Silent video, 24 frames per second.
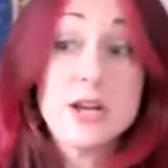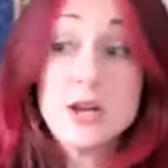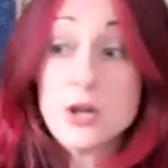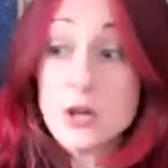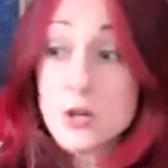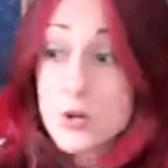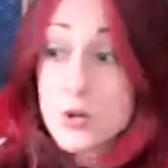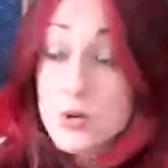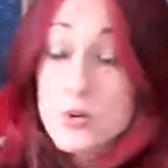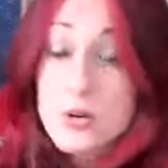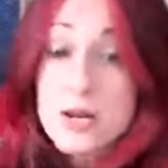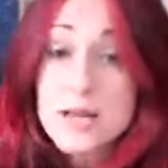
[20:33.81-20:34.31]

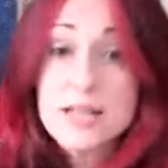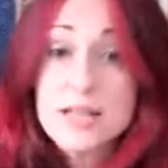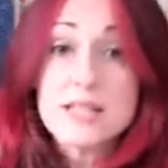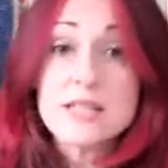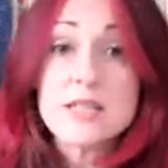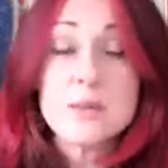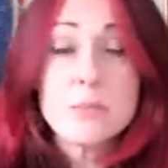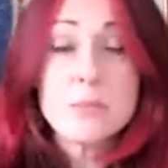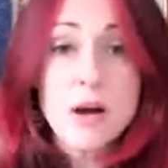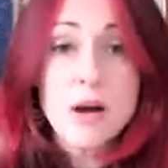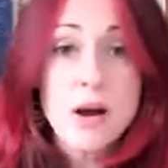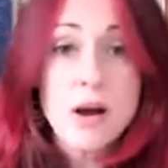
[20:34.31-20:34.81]
Who is
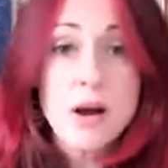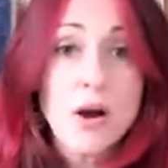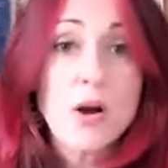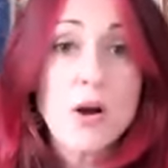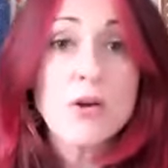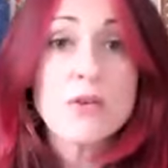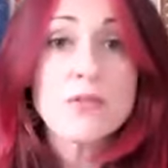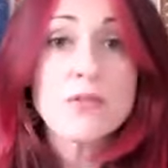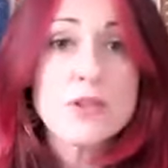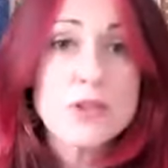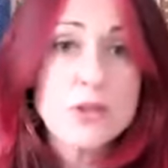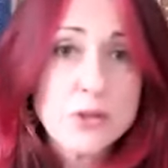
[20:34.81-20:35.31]
the
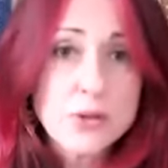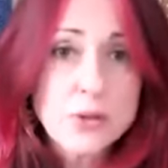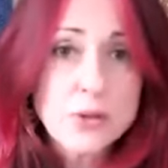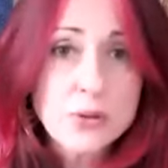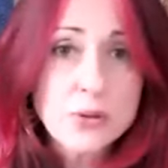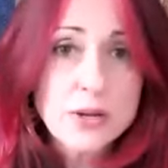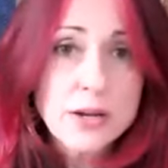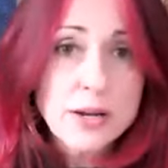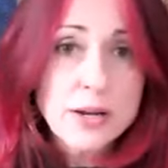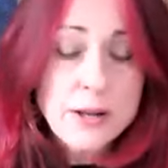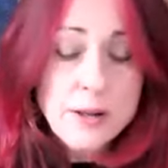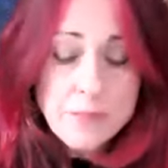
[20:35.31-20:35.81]
part of
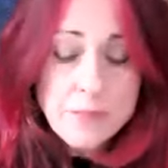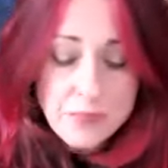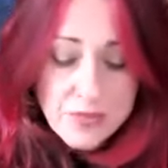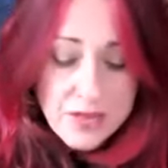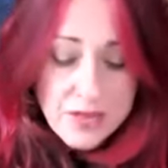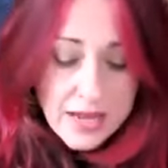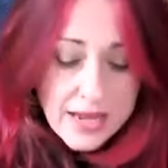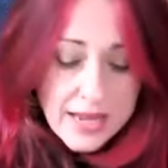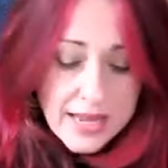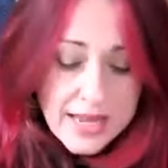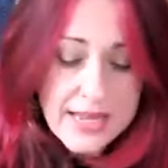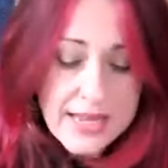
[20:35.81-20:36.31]
you
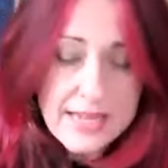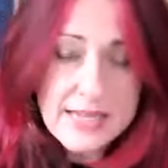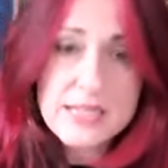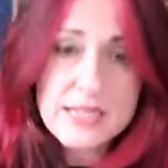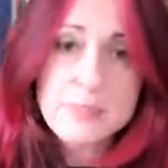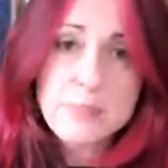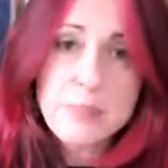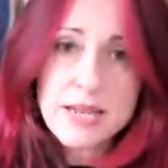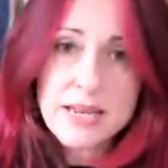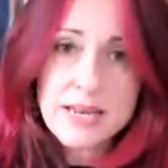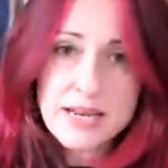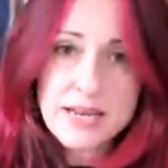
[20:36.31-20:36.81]
that is
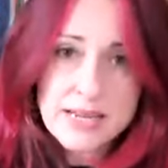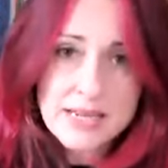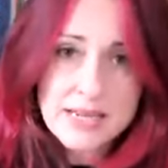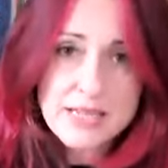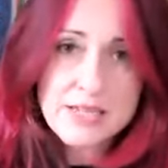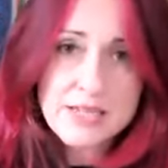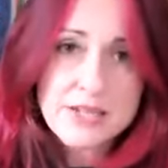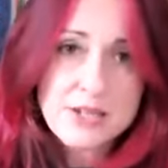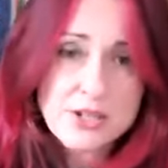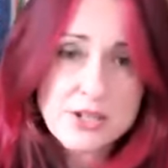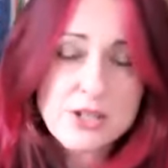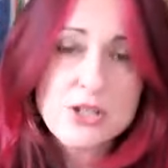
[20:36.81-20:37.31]
being
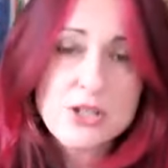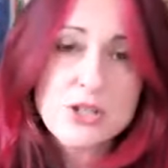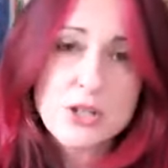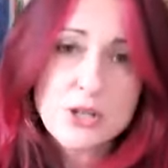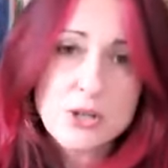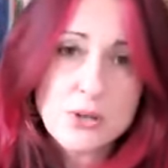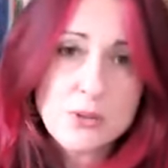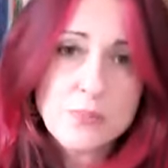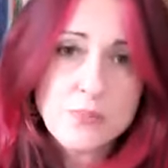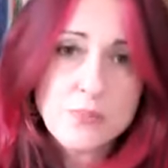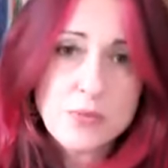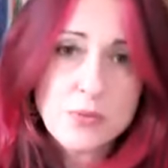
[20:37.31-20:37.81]
listened
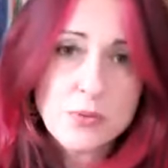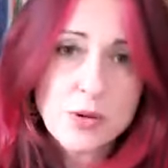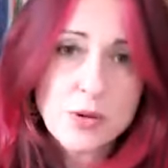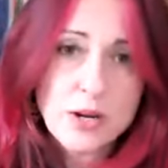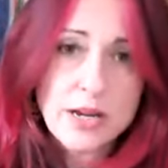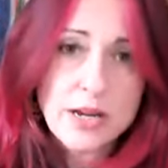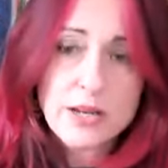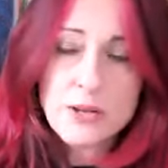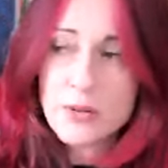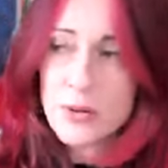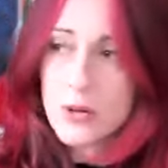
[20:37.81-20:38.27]
to, right?